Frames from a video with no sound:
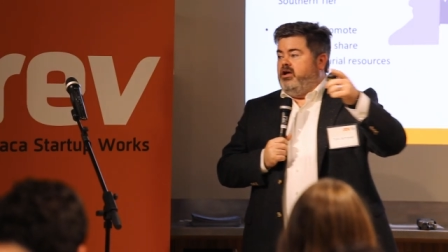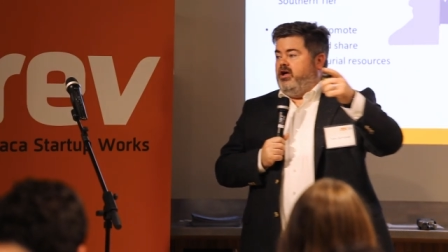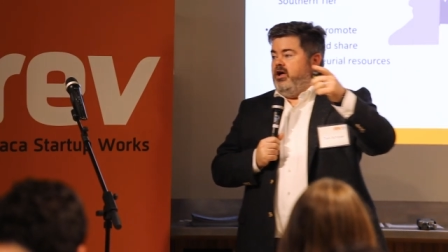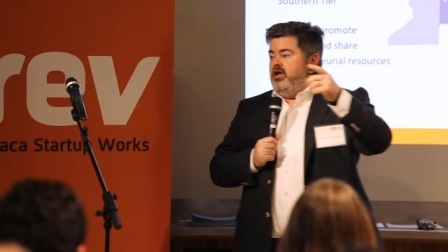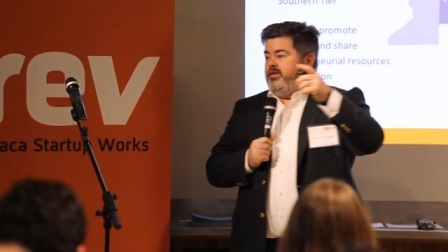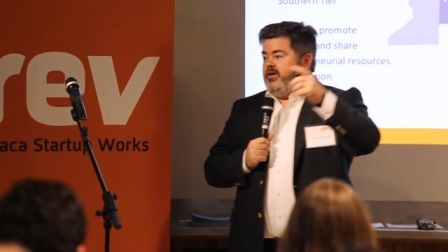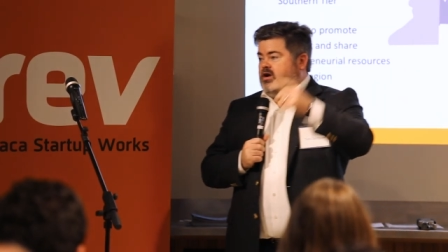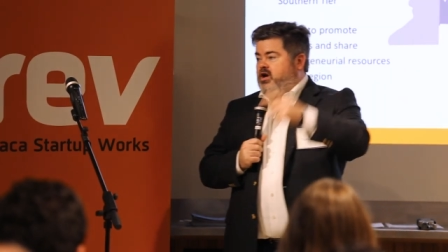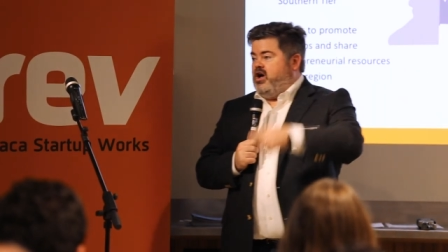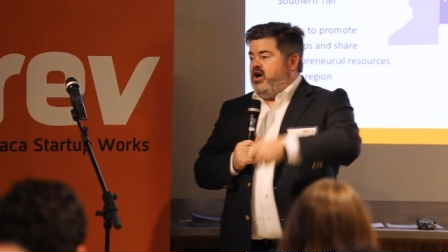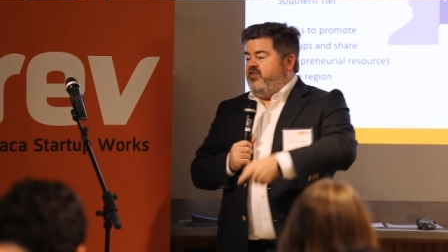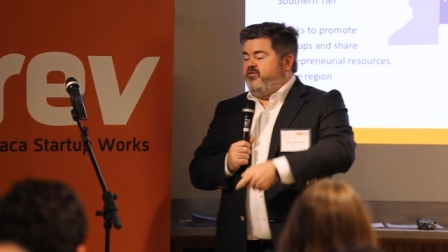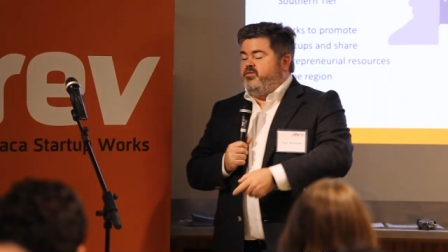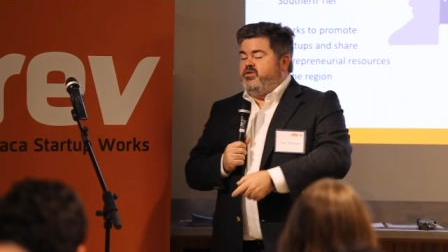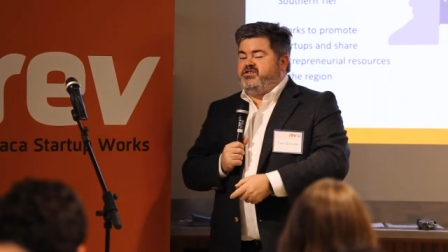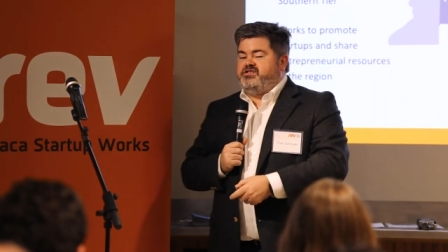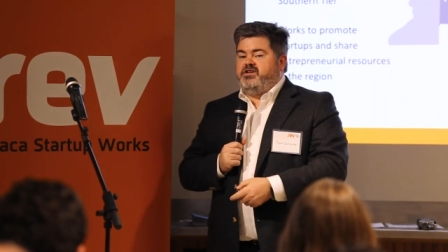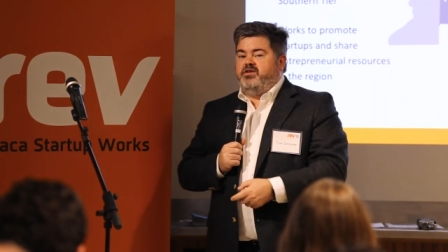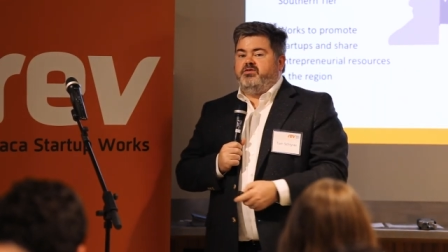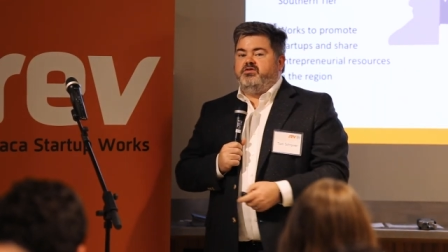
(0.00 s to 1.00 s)
uh, the
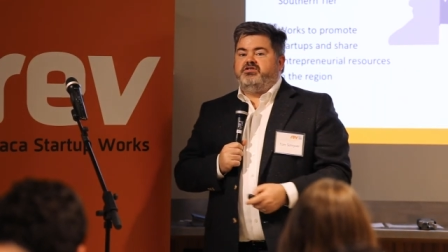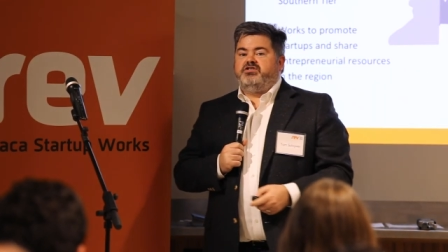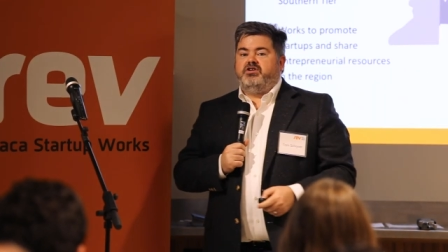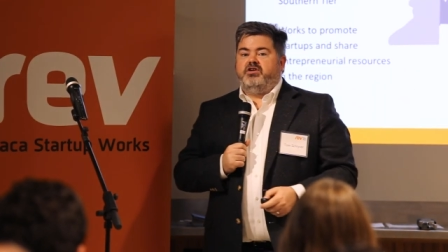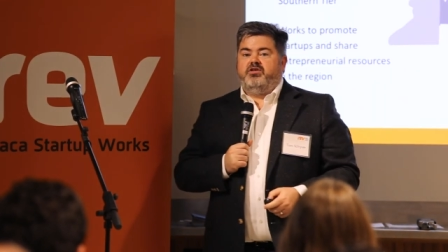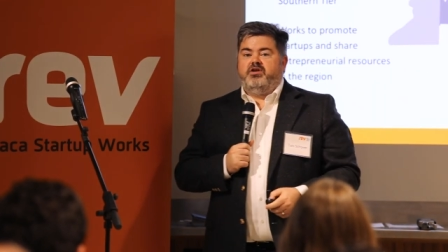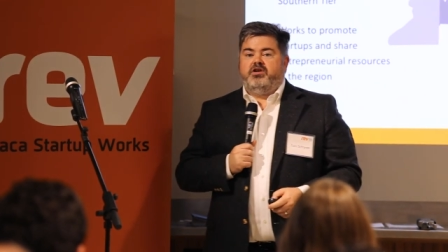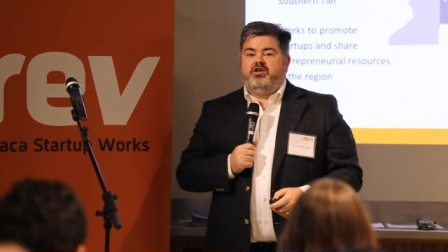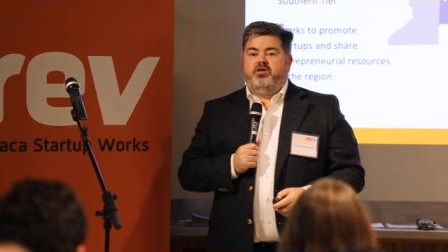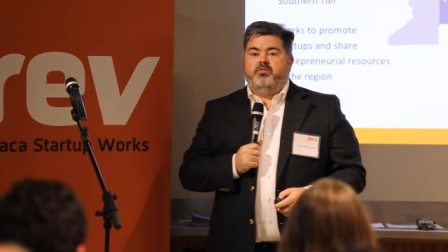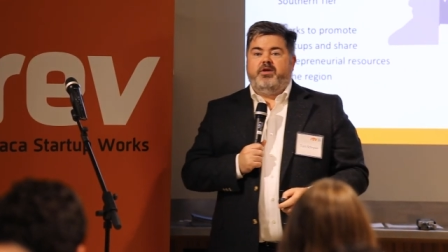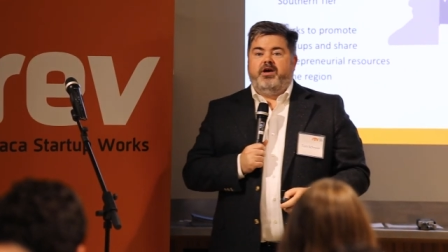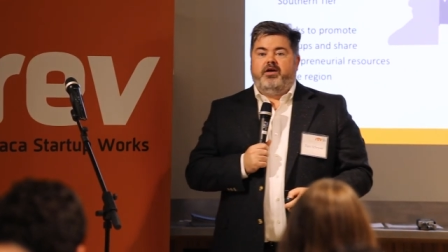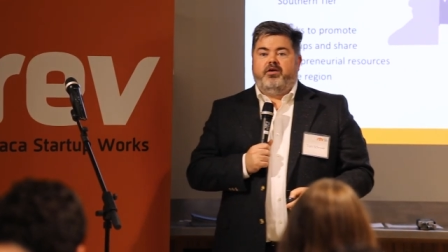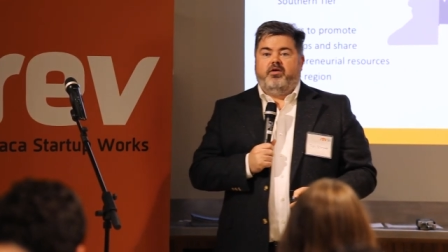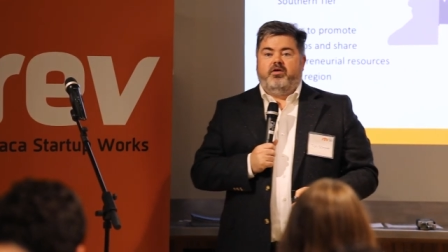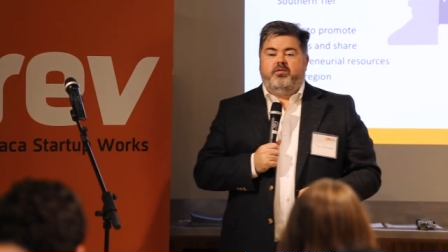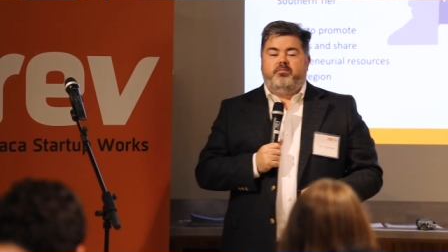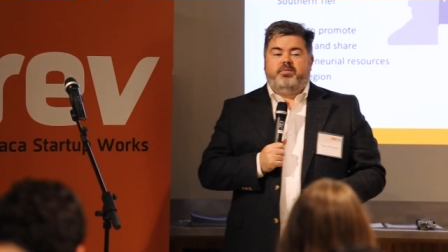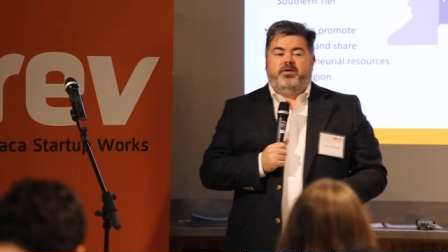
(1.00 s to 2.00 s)
Koffman Southern Tier
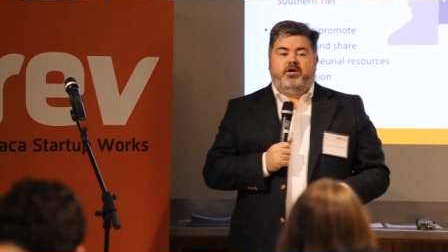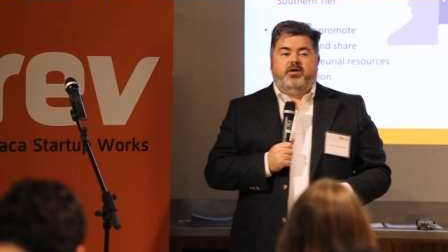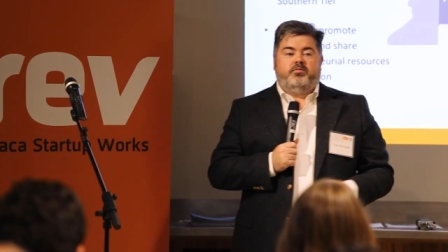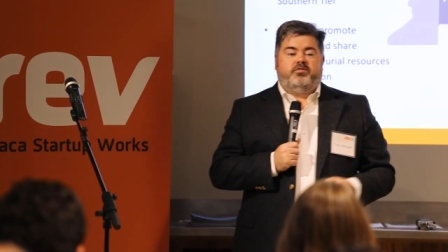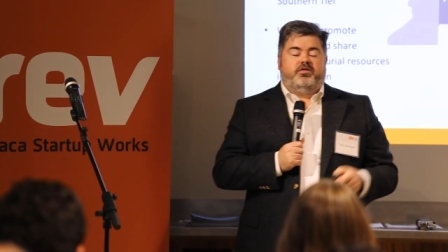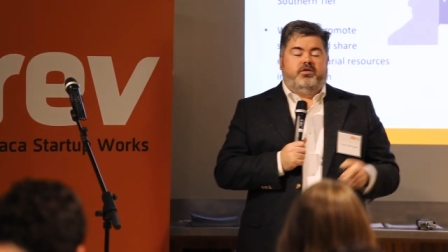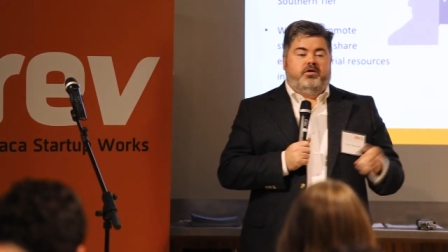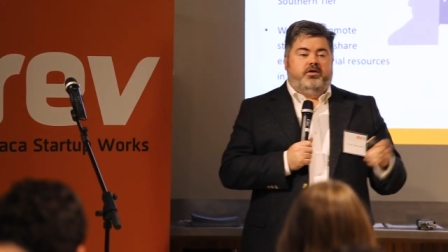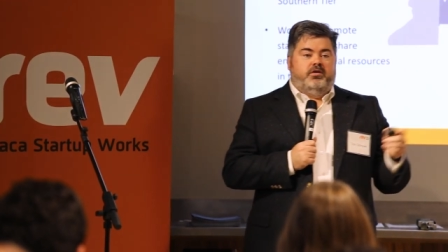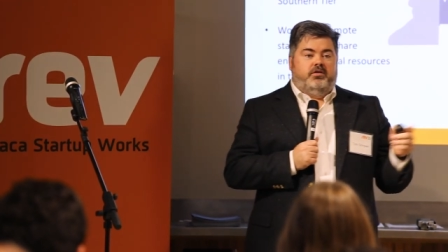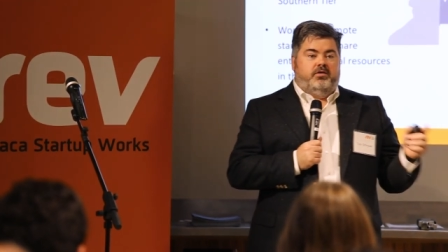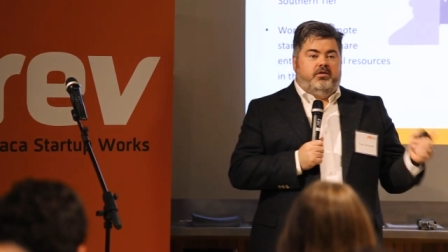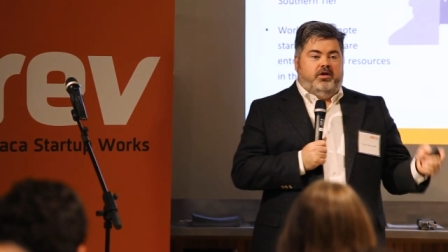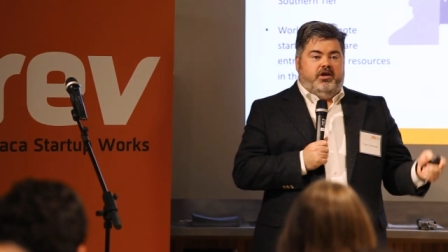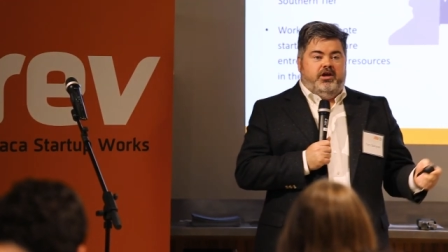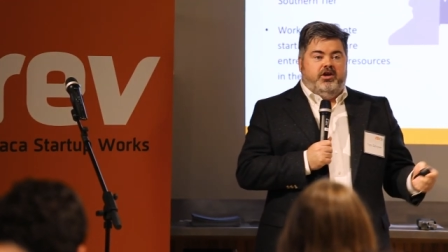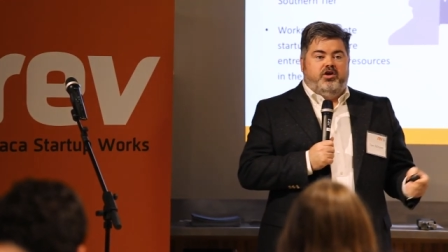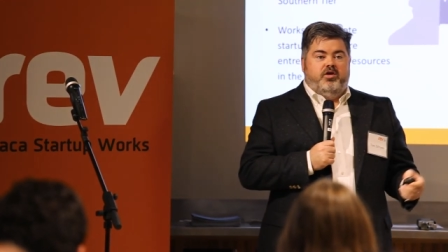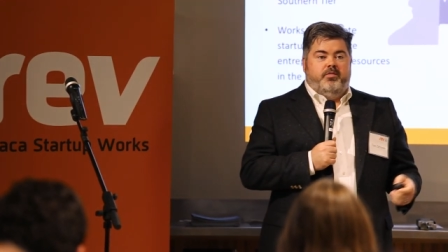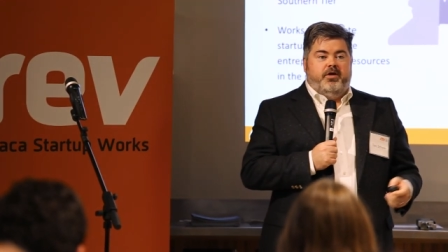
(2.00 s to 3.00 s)
Incubator and Binghamton
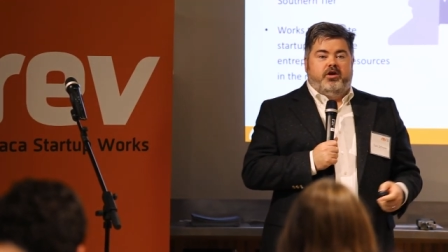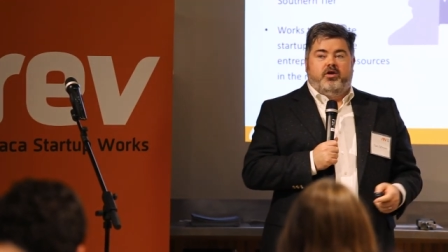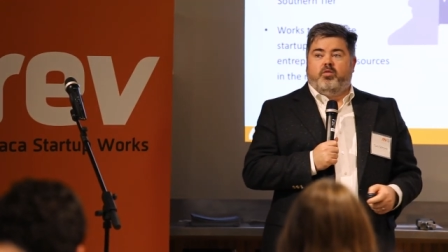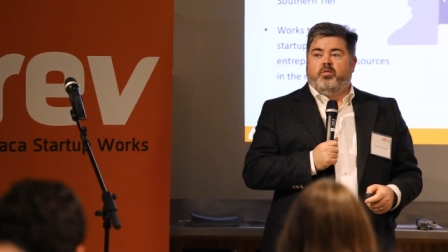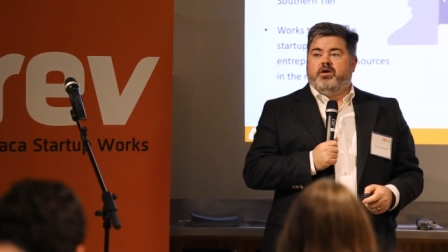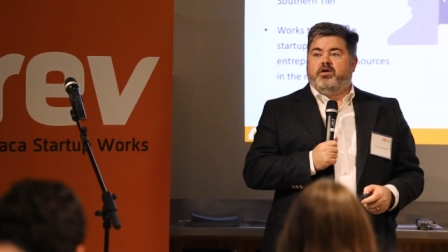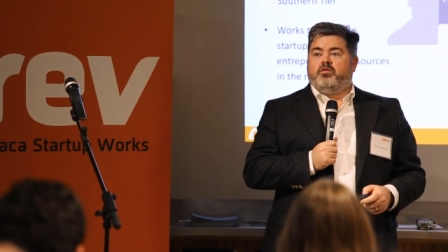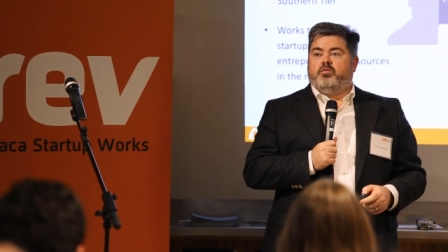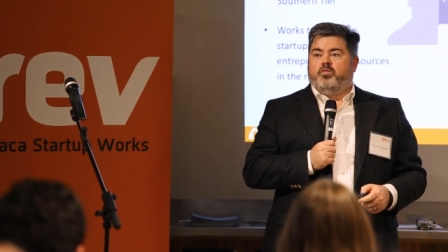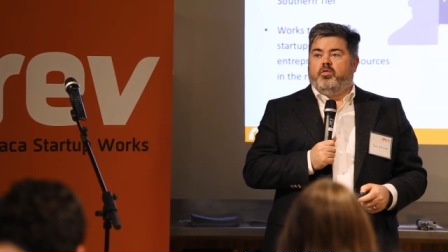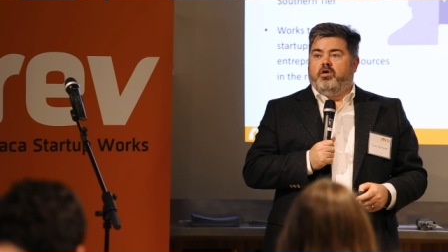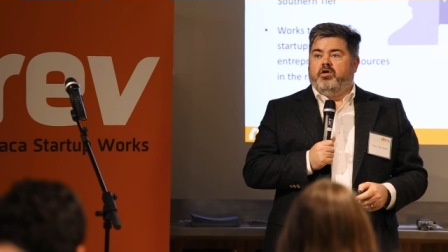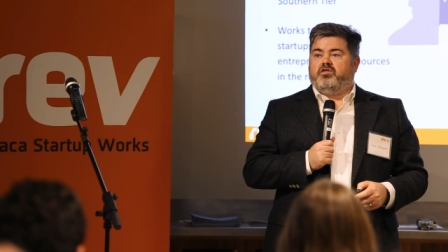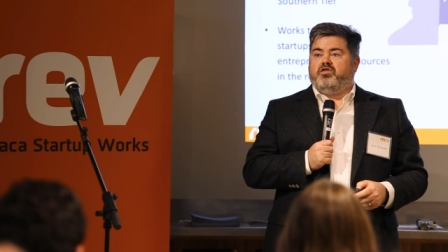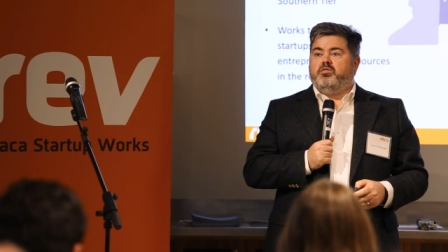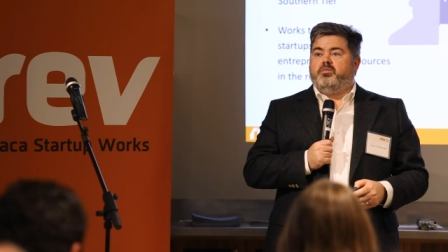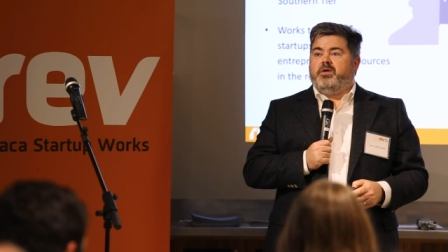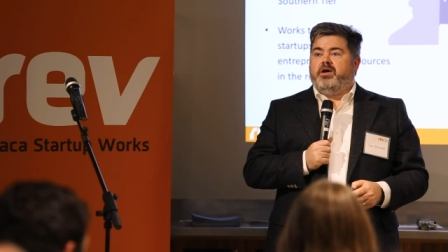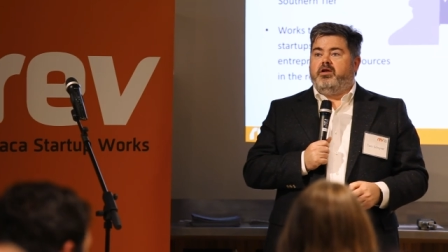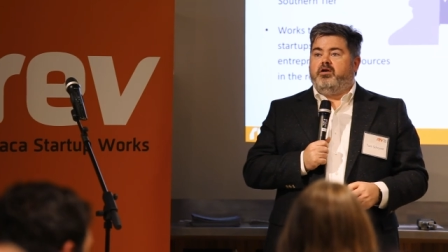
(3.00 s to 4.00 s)
Incubator Works
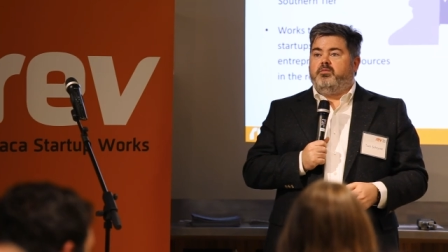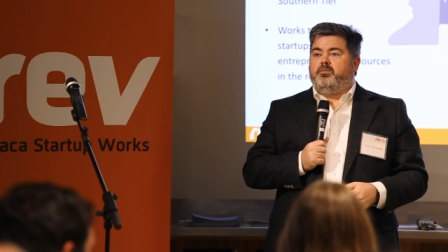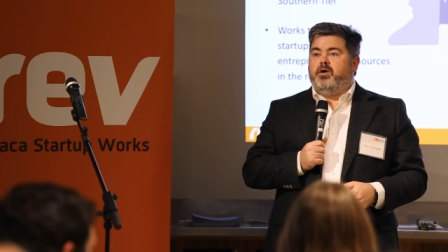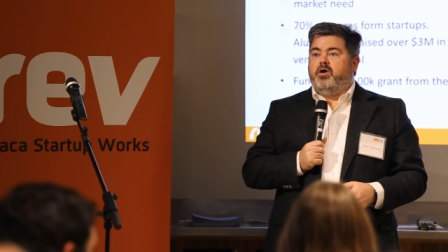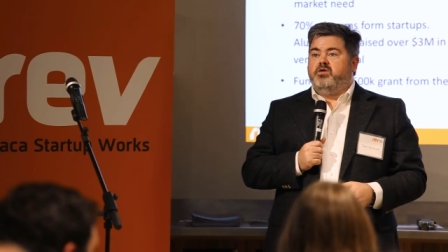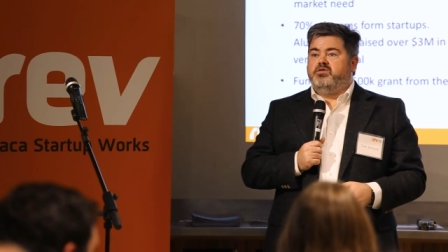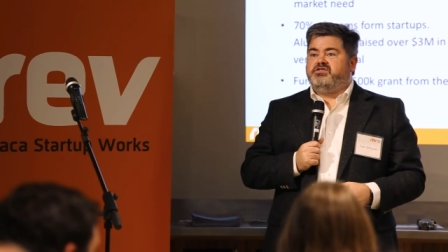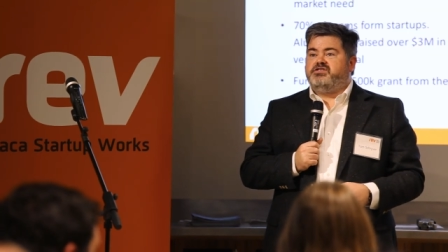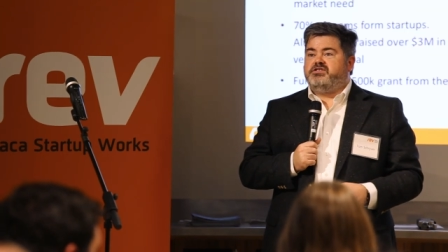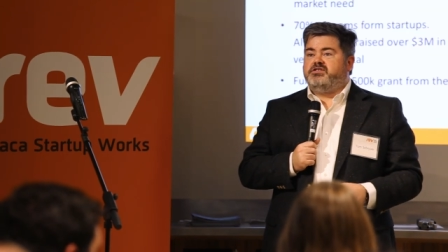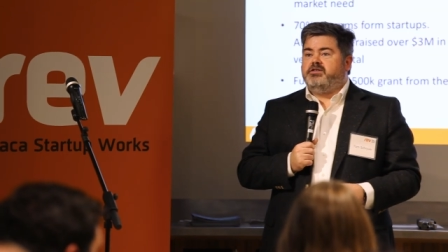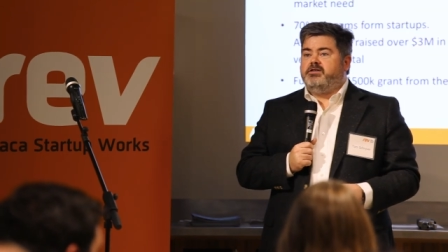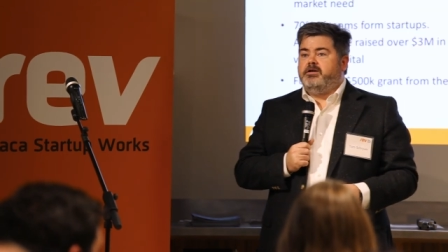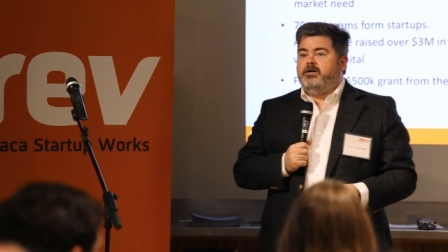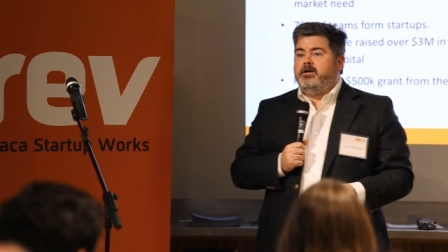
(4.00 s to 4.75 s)
and Painted Post.